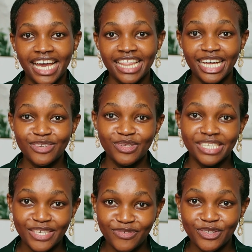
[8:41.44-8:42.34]
And that
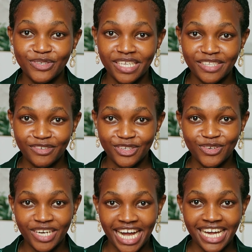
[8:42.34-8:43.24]
was it for today's
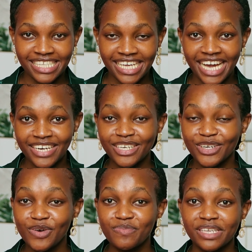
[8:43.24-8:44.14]
video, guys. I
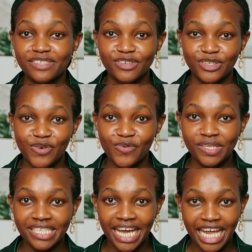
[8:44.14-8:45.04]
really hope this video
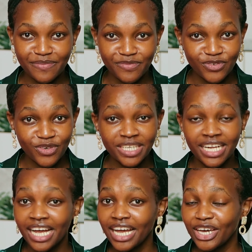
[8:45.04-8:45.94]
was helpful.
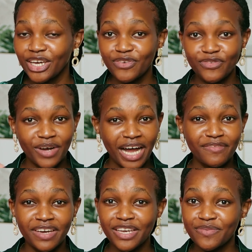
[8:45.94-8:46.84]
If you
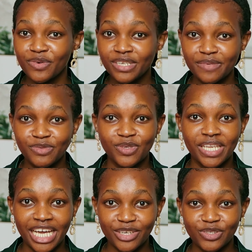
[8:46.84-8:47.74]
have any more tips
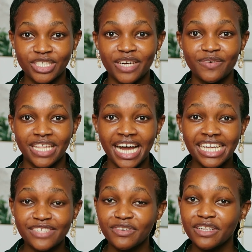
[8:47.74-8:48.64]
you'd like to share with
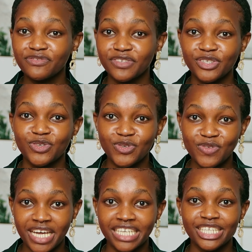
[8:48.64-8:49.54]
us, feel free to
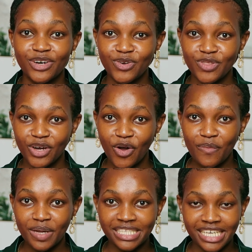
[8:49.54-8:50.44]
do that down on the
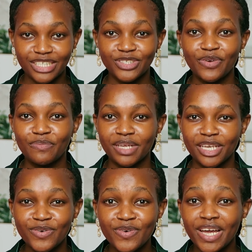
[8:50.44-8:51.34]
comment section
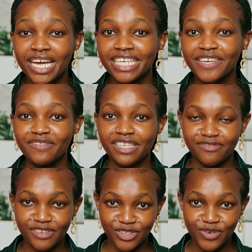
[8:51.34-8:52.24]
below. Give
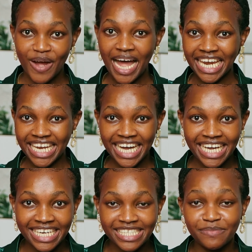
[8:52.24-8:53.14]
this video a
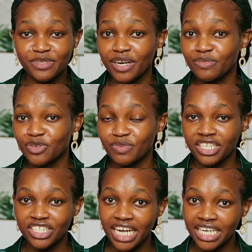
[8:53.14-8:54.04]
like, subscribe to
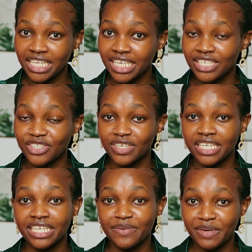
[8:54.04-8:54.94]
my channel. It
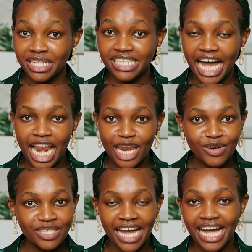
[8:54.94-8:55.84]
really means a
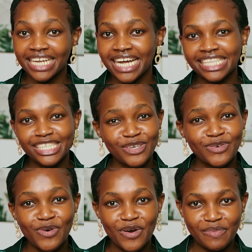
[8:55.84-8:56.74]
lot, and I'll see
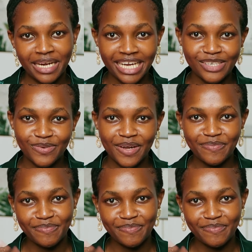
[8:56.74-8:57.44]
you on my next one.